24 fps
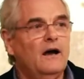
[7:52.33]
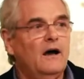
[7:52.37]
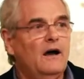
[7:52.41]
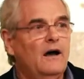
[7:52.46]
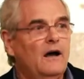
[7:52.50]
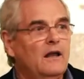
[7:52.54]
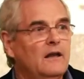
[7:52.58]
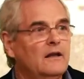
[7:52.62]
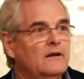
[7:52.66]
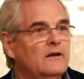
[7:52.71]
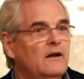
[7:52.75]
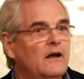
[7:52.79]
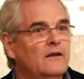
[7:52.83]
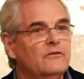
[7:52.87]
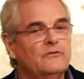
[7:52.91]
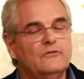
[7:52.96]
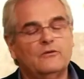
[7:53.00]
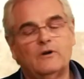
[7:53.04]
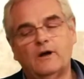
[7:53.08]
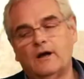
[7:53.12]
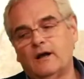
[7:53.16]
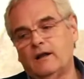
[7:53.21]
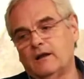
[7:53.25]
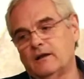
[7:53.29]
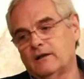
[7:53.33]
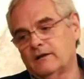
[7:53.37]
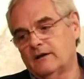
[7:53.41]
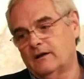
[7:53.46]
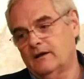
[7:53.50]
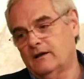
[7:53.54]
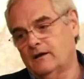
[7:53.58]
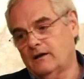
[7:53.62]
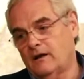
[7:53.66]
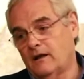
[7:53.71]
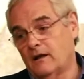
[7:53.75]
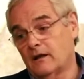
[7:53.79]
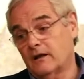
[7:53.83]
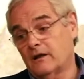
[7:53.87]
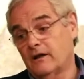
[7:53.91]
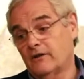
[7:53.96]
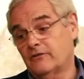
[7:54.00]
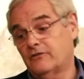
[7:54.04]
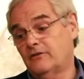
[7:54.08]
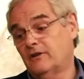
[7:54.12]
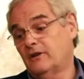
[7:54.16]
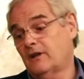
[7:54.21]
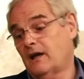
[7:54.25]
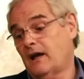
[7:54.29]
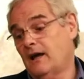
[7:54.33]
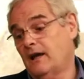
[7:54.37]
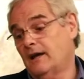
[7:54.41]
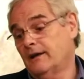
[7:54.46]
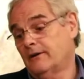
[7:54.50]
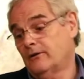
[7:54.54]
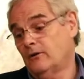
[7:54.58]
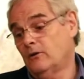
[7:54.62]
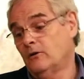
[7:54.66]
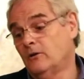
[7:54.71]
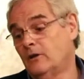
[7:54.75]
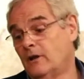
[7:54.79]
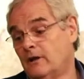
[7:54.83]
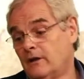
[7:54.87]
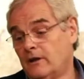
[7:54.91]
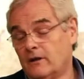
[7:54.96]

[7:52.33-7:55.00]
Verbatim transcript: Holocaust trial, uh, Holocaust denial